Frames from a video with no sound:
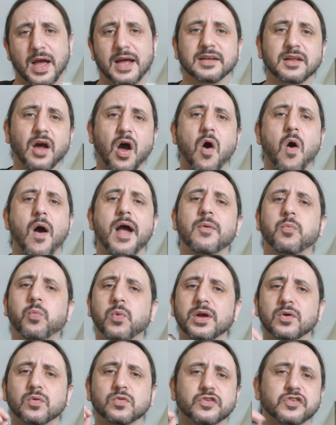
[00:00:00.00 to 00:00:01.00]
and I
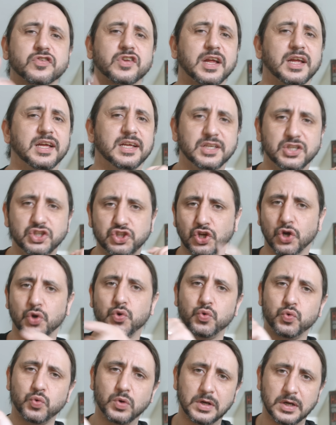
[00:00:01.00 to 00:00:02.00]
will see
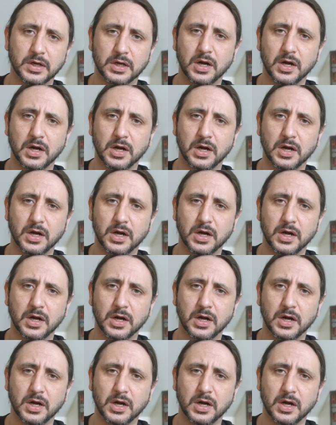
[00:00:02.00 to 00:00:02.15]
you